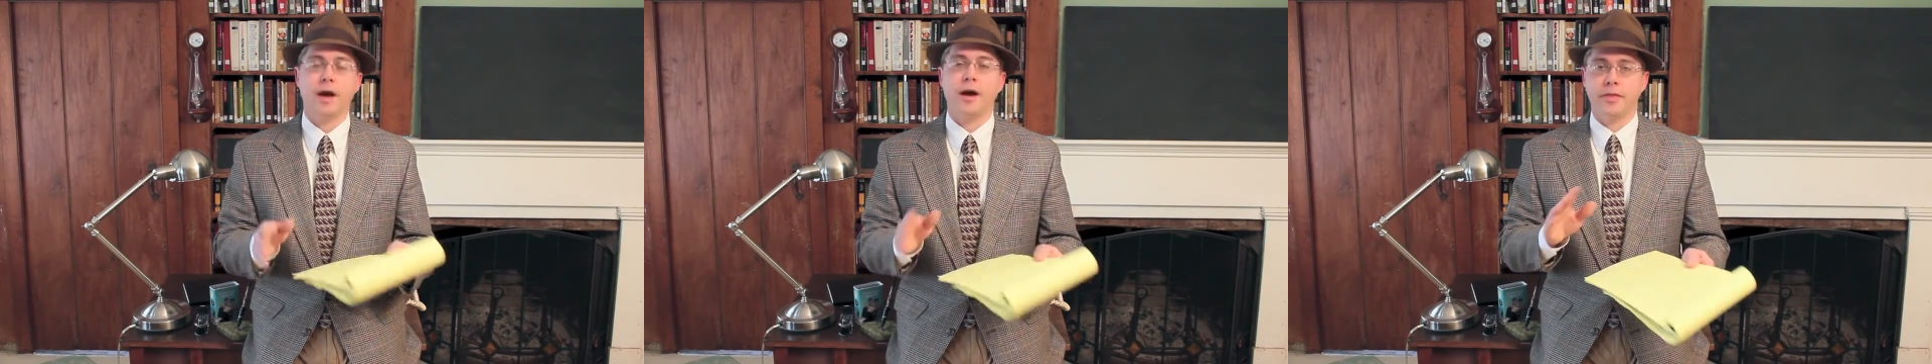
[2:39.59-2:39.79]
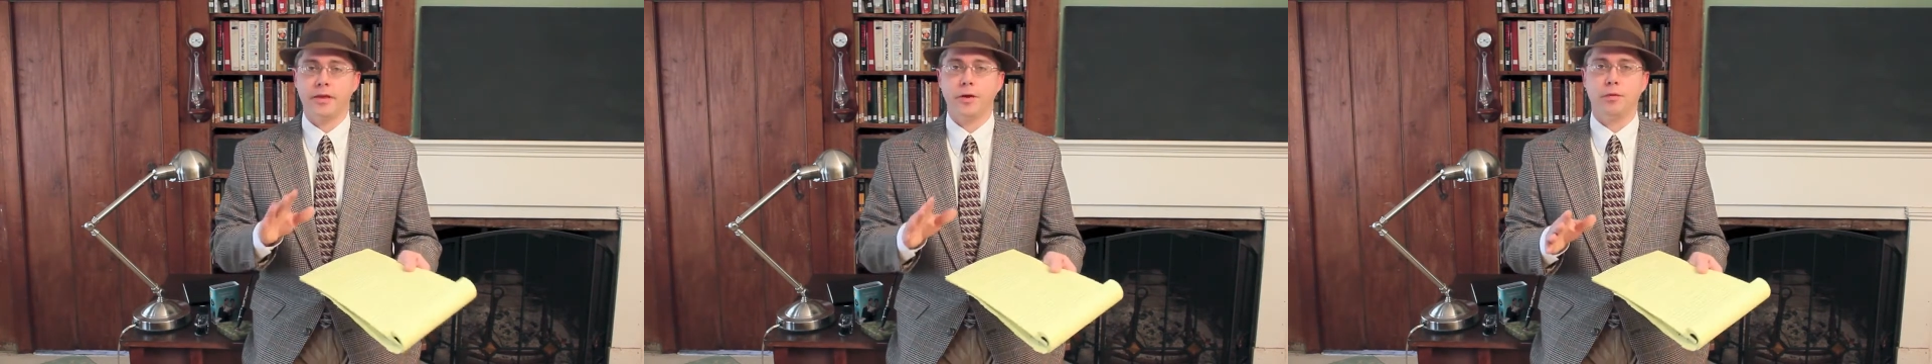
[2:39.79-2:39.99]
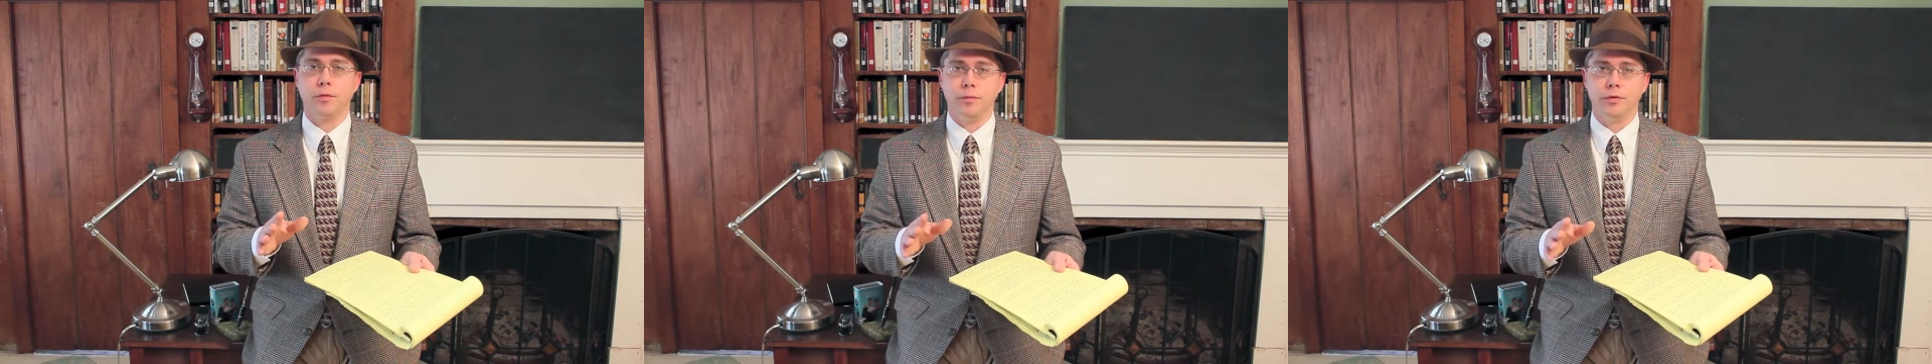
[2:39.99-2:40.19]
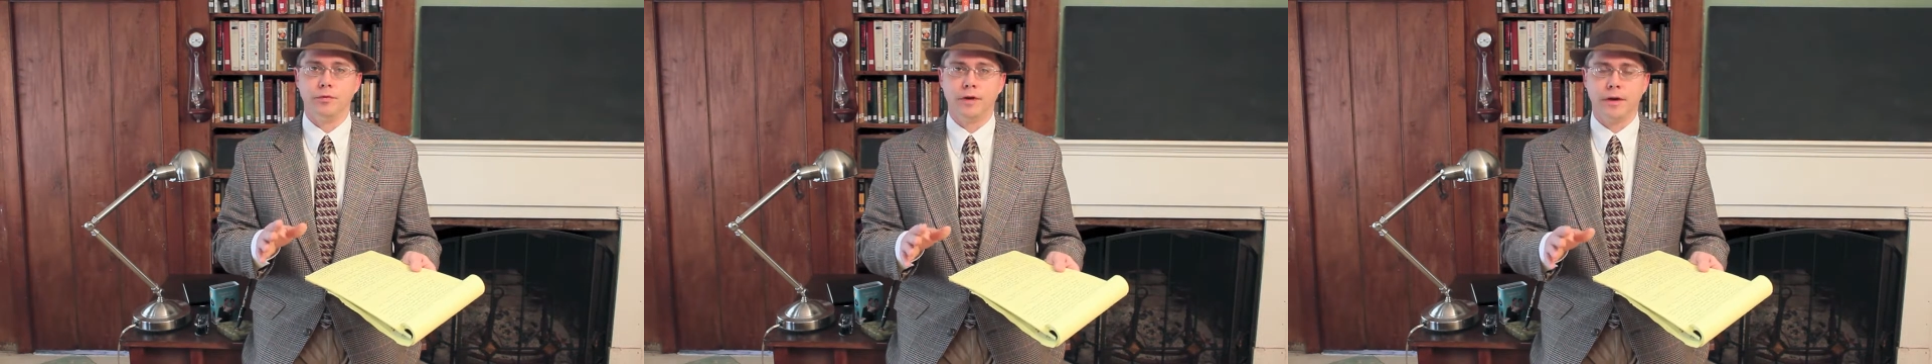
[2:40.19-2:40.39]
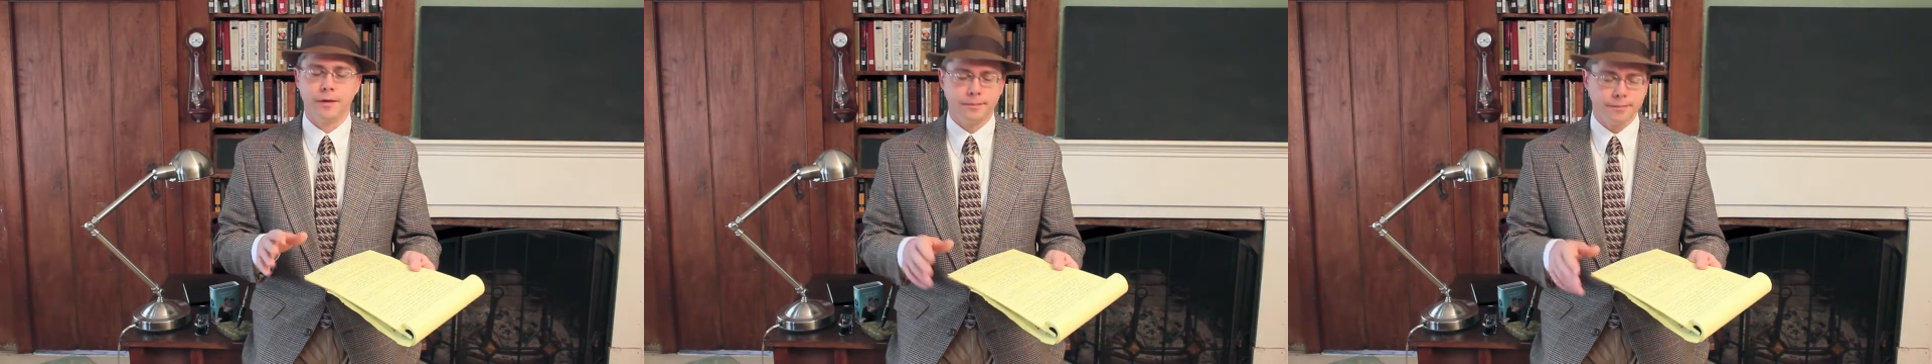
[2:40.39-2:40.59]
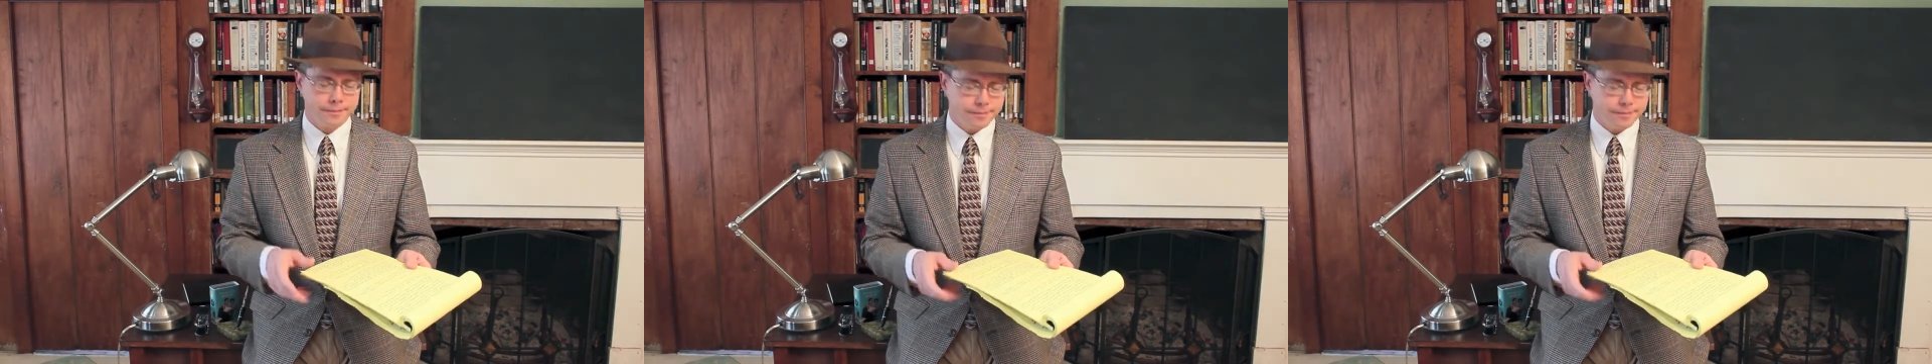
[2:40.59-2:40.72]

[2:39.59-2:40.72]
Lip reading: I think we'll move on.